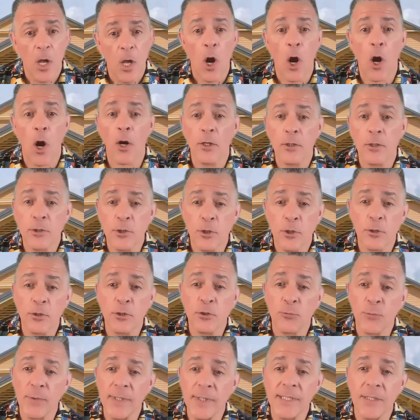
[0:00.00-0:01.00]
Our church
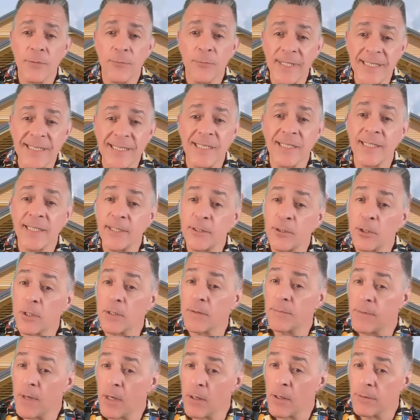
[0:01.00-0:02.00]
recently took a
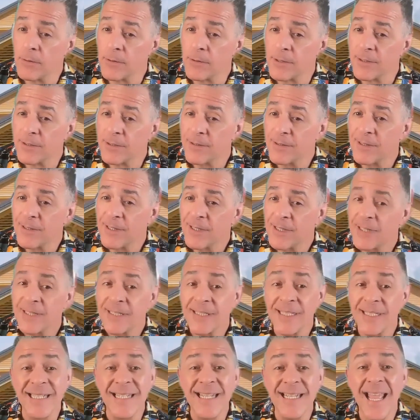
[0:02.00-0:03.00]
vote
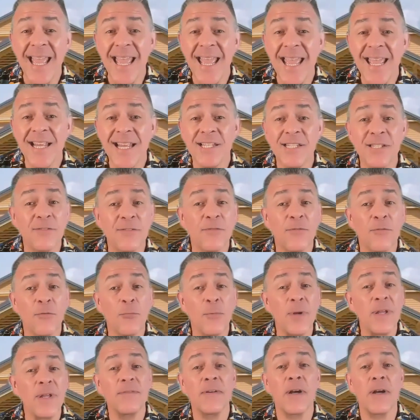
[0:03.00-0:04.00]
to gauge if
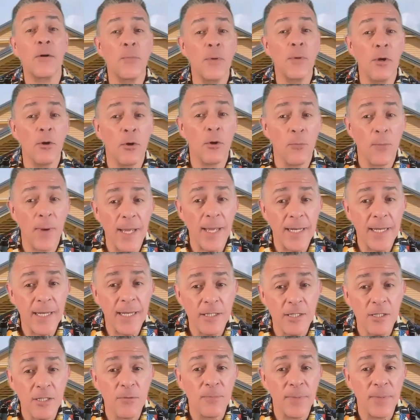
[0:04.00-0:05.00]
we felt we were ready
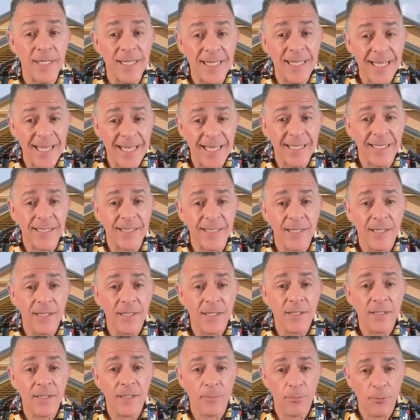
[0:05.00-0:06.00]
to begin
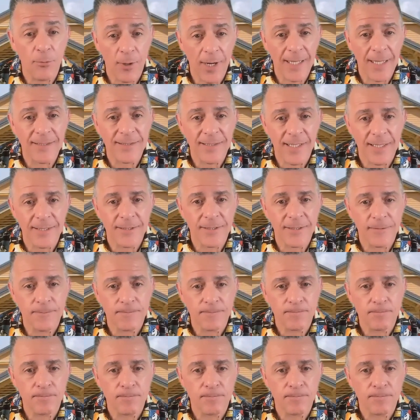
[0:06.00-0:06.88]
the process.